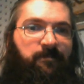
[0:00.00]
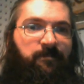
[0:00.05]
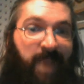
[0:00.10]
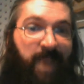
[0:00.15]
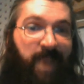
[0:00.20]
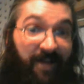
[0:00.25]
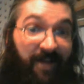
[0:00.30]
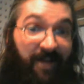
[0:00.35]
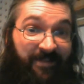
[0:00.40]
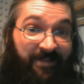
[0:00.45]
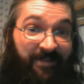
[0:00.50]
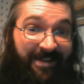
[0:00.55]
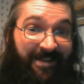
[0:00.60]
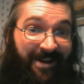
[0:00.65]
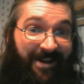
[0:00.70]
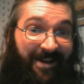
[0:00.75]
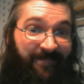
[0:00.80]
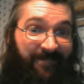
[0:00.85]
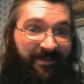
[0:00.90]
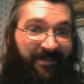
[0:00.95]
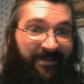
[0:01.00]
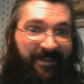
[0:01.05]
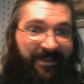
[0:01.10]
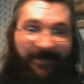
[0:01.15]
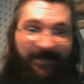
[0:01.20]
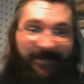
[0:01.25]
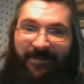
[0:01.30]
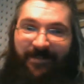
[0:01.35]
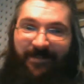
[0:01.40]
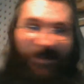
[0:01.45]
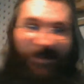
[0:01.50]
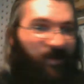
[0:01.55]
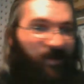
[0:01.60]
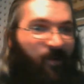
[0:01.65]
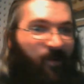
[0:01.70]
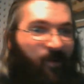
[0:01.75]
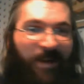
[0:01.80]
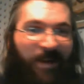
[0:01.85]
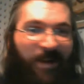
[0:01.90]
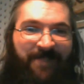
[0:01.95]
Mountain Time. If you don't
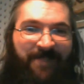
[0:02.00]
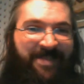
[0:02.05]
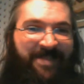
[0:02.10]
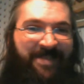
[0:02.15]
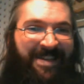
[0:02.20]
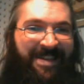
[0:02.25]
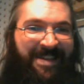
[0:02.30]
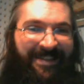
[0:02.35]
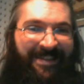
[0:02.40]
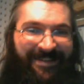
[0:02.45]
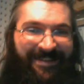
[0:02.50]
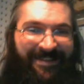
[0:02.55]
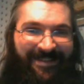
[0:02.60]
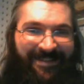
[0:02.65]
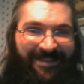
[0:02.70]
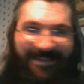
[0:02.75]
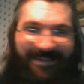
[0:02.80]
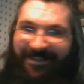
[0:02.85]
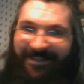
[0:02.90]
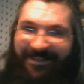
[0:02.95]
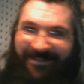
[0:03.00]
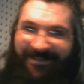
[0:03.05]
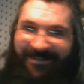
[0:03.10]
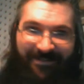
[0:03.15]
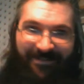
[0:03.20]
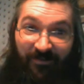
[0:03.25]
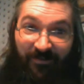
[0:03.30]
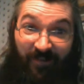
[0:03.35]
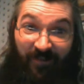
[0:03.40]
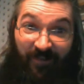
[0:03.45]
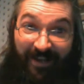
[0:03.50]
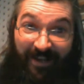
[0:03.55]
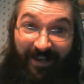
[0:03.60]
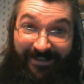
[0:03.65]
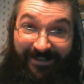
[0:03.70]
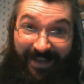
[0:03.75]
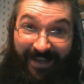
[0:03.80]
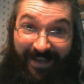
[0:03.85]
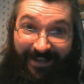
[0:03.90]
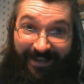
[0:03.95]
know what it means, don't try to
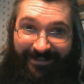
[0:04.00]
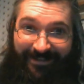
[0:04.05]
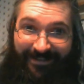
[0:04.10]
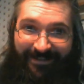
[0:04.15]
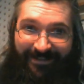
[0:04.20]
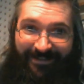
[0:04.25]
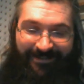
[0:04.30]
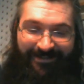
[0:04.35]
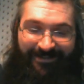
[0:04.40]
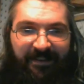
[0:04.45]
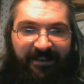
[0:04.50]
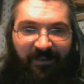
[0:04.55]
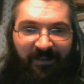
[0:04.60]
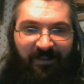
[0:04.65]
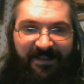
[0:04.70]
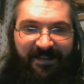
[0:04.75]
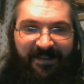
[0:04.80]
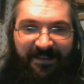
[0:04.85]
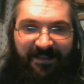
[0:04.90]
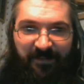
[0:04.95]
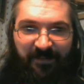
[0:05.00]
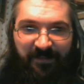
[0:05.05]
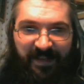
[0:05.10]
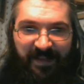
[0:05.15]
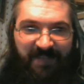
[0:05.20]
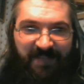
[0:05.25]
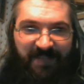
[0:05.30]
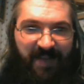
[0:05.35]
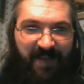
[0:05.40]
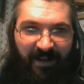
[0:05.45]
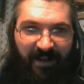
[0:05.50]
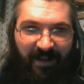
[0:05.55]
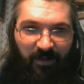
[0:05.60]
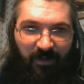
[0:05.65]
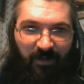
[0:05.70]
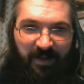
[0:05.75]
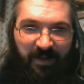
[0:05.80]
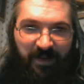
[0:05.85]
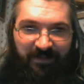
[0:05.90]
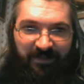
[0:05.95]
say it. Now, I sent them an email
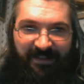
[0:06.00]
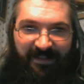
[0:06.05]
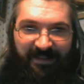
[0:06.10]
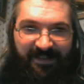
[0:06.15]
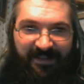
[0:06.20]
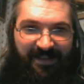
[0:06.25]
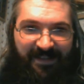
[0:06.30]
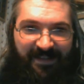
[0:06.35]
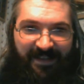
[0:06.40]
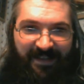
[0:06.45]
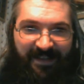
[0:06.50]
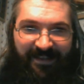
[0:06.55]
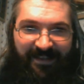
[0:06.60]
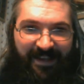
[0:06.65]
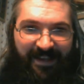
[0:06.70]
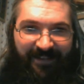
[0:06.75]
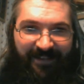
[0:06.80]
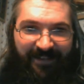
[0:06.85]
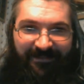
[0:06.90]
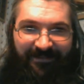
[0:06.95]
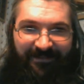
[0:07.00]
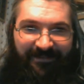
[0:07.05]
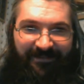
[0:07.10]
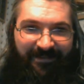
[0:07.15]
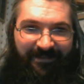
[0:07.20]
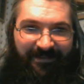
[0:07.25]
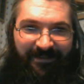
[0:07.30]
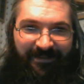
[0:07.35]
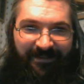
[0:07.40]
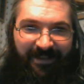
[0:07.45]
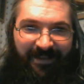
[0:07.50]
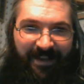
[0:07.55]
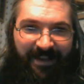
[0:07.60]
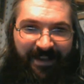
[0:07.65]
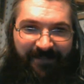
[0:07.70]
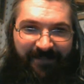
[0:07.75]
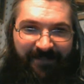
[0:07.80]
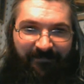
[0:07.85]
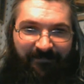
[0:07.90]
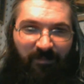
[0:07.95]
about this, and they
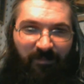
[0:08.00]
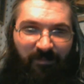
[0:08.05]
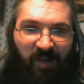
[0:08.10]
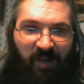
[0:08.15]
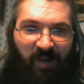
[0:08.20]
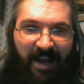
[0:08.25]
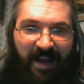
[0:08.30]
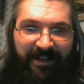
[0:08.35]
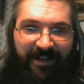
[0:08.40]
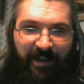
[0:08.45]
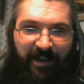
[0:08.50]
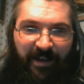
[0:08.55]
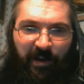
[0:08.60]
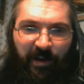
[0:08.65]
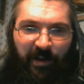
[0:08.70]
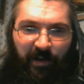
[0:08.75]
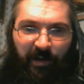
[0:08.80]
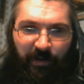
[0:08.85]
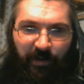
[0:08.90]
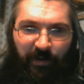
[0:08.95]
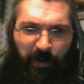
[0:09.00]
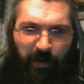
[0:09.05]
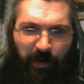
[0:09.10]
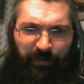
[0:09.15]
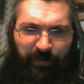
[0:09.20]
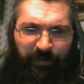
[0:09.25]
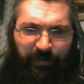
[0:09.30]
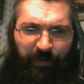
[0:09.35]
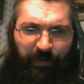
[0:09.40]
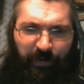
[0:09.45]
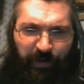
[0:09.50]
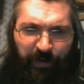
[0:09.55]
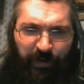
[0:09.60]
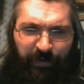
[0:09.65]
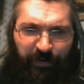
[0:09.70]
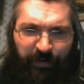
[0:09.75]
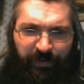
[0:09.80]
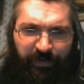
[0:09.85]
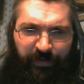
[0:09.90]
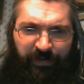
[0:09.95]
replied, "Yes, it
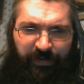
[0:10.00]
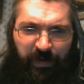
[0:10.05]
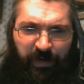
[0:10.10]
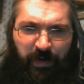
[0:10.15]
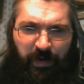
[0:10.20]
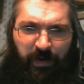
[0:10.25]
is